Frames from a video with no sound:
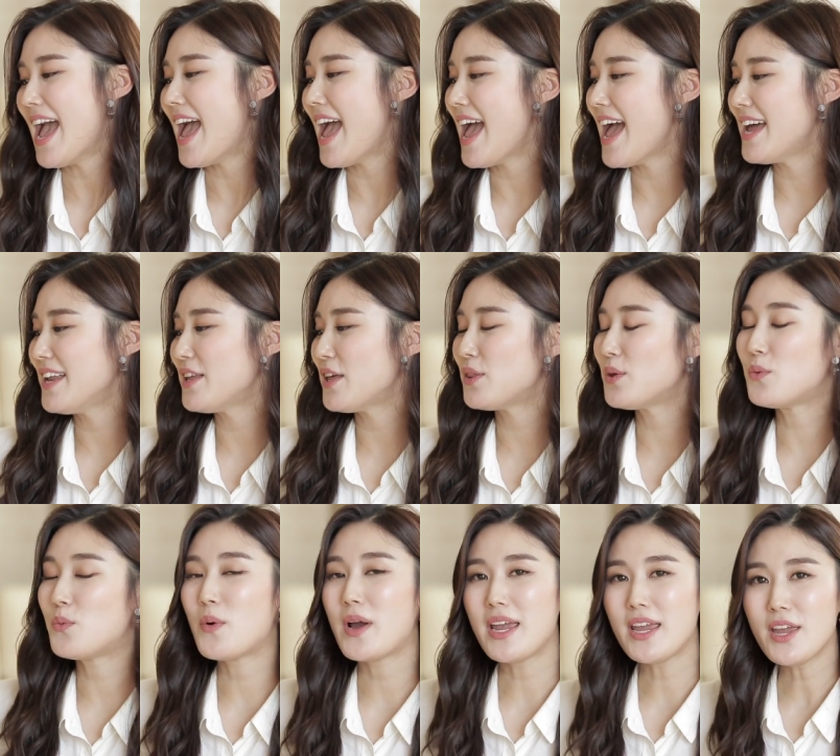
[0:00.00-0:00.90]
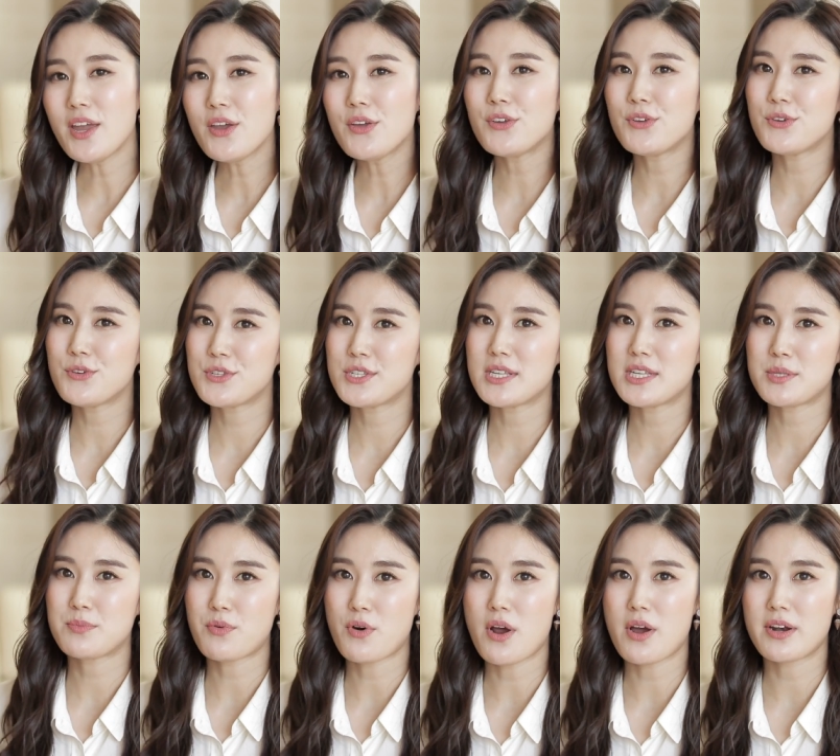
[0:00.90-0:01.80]
And the way you use
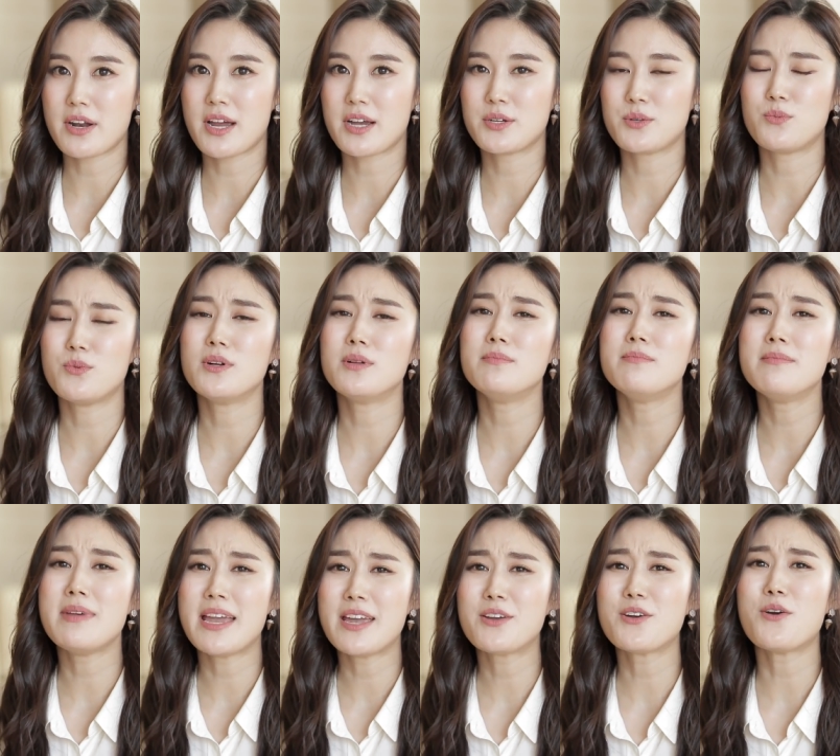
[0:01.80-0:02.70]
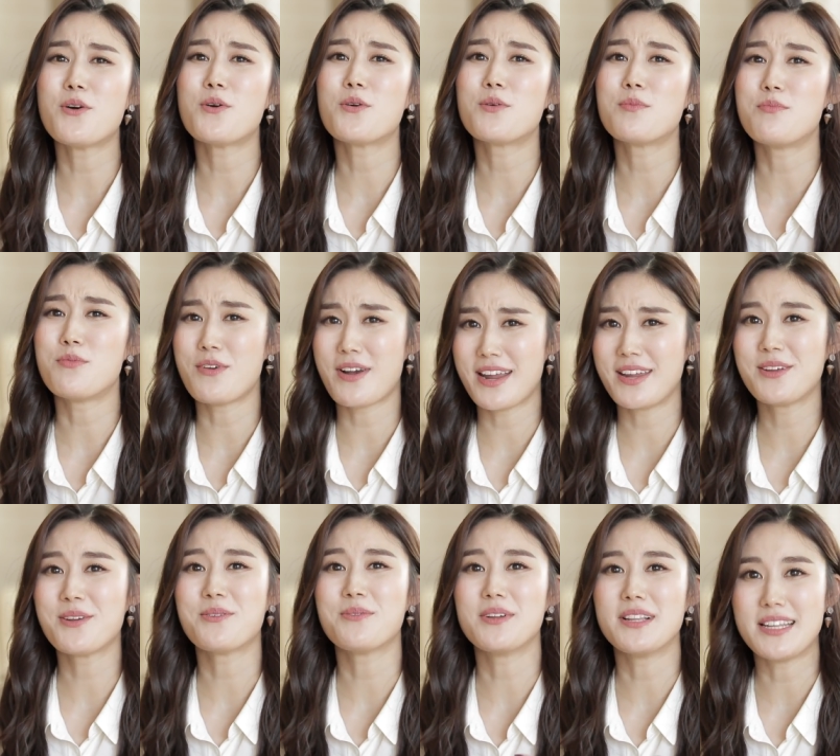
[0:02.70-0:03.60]
this product will make or
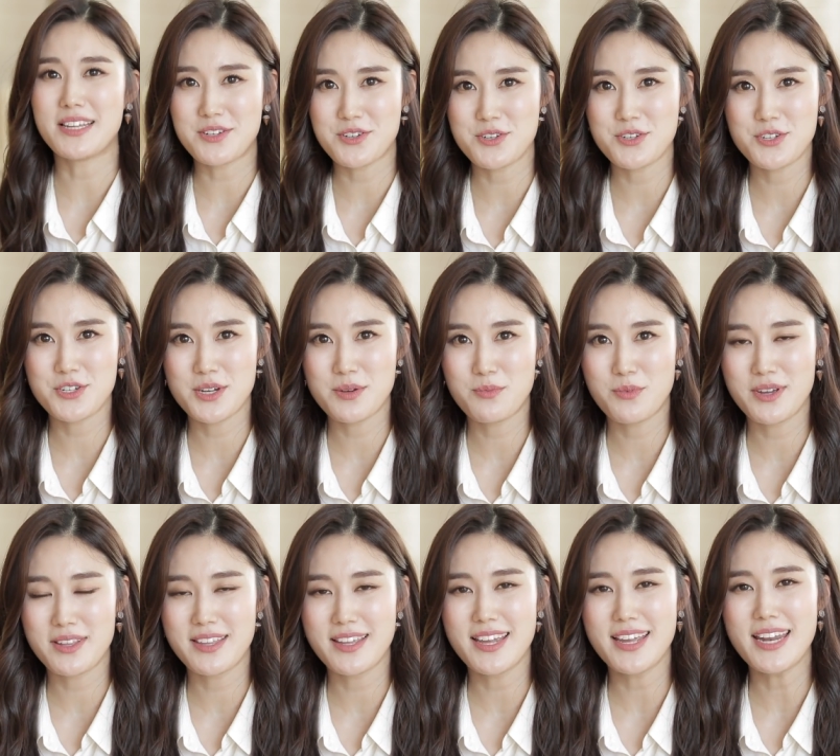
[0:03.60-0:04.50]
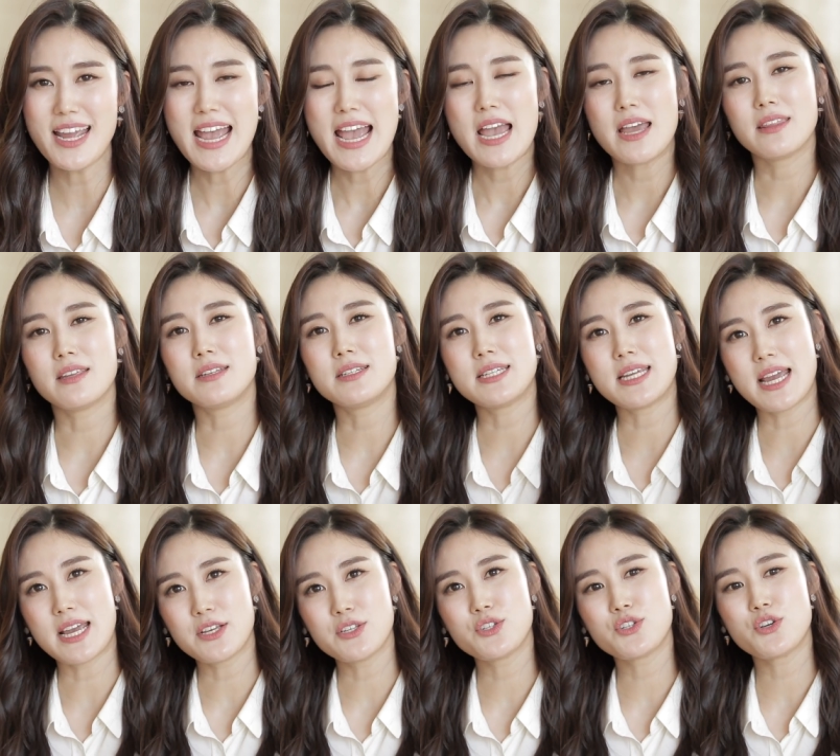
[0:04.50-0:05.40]
break your relationship with it. The
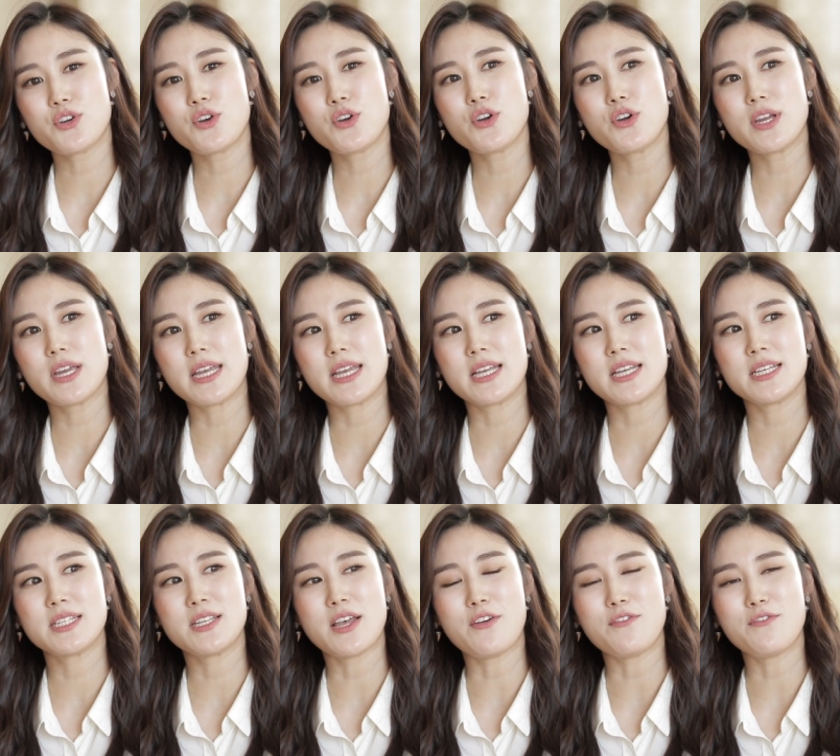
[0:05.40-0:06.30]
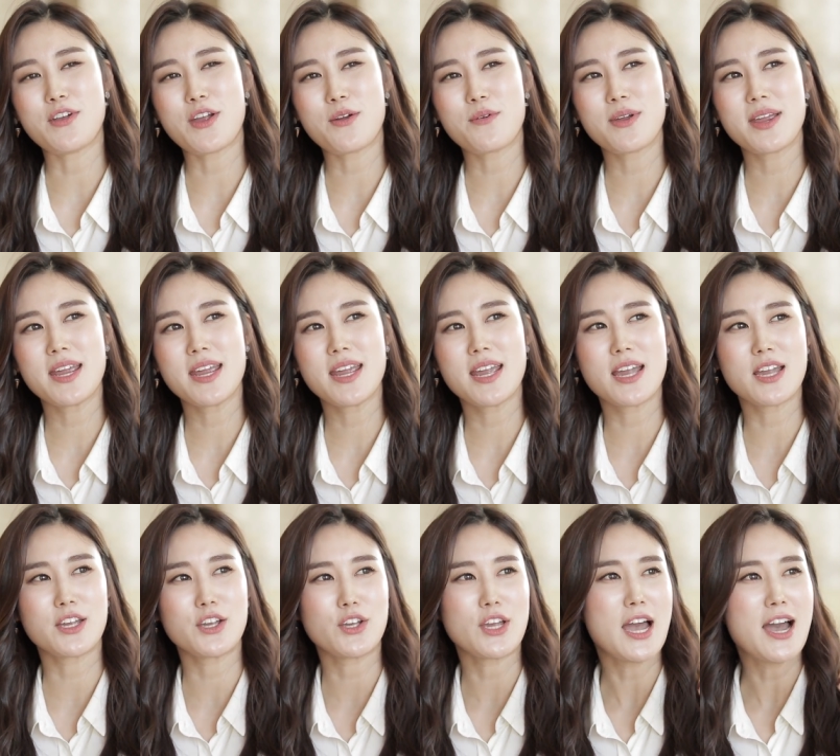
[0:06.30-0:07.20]
texture is very
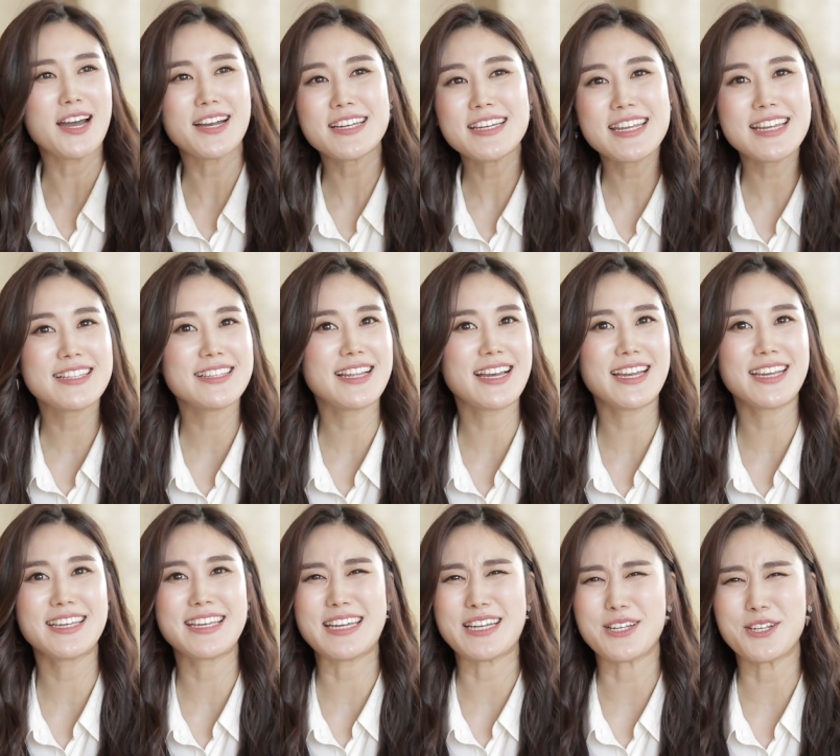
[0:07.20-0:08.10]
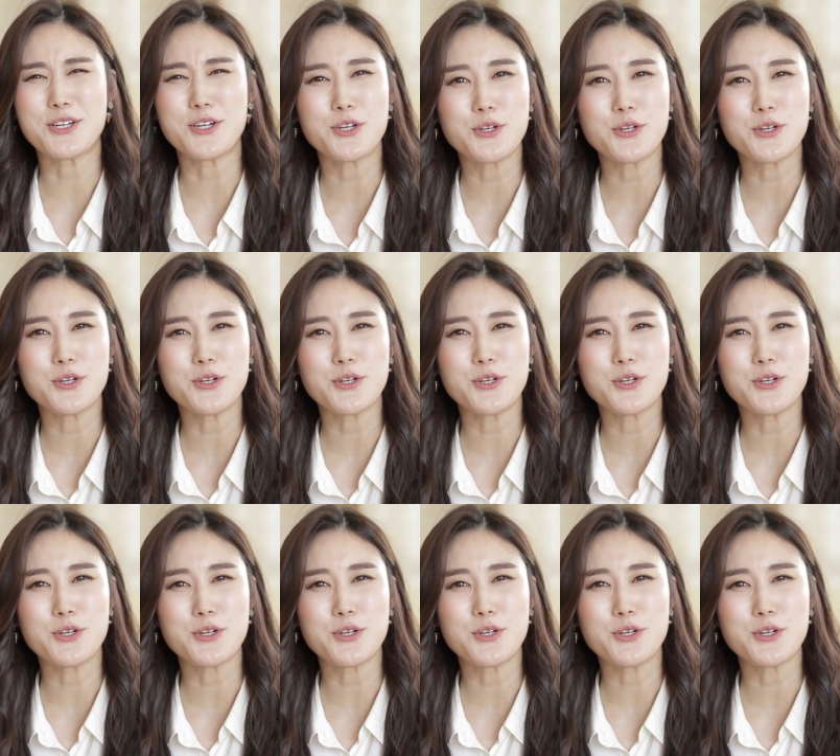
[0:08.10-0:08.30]
honey-like and